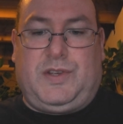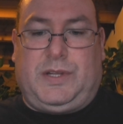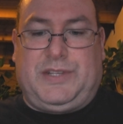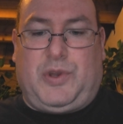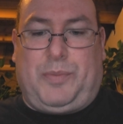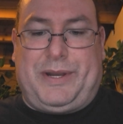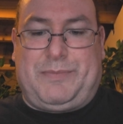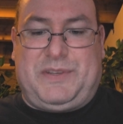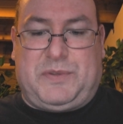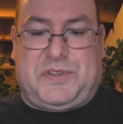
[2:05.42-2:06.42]
So let's open it
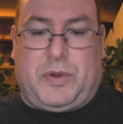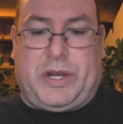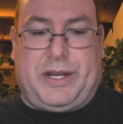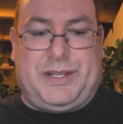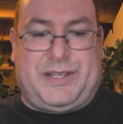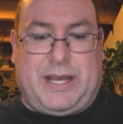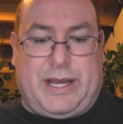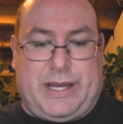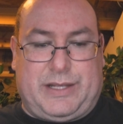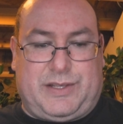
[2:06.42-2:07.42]
up, see what's going on
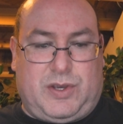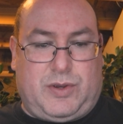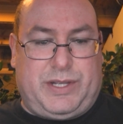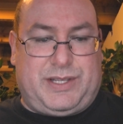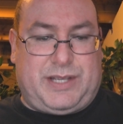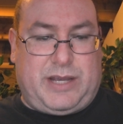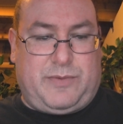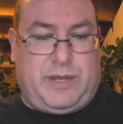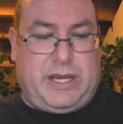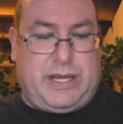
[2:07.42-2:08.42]
inside. So
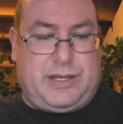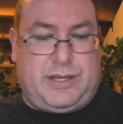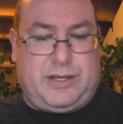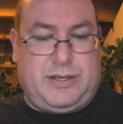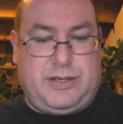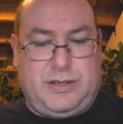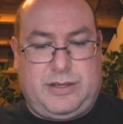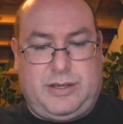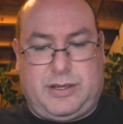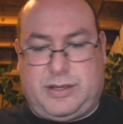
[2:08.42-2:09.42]
inside we get,
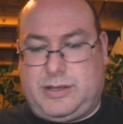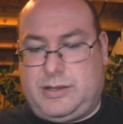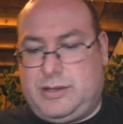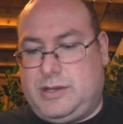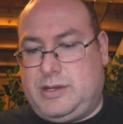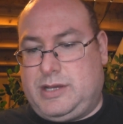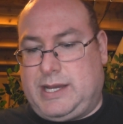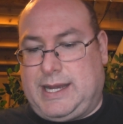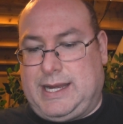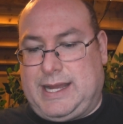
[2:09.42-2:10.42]

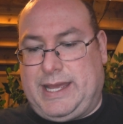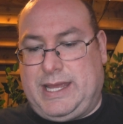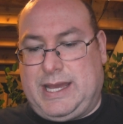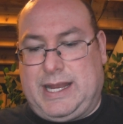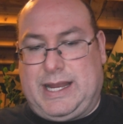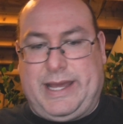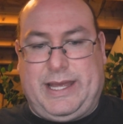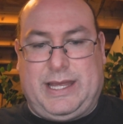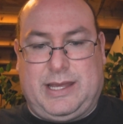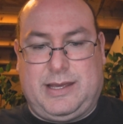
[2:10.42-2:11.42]
I
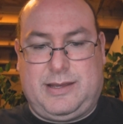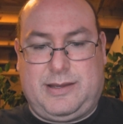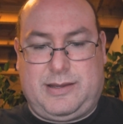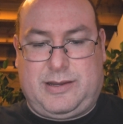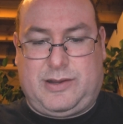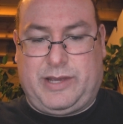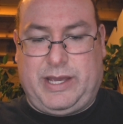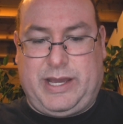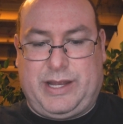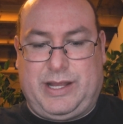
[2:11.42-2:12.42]
likey. Oh
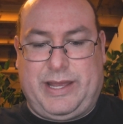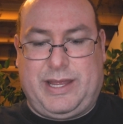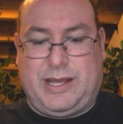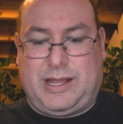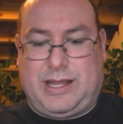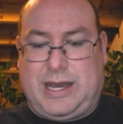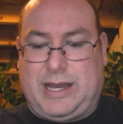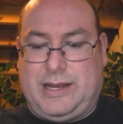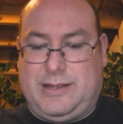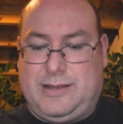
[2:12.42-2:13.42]
yeah, I likey a
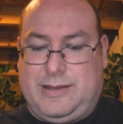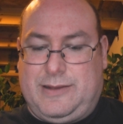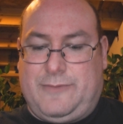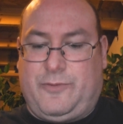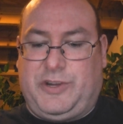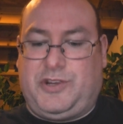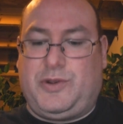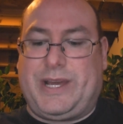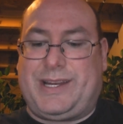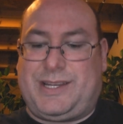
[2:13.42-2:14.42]
lot. We
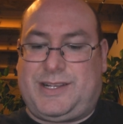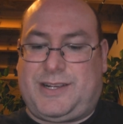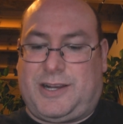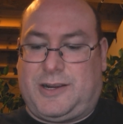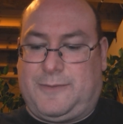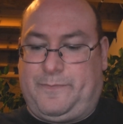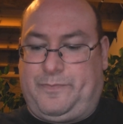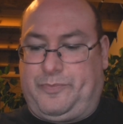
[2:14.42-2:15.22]
do get disc art.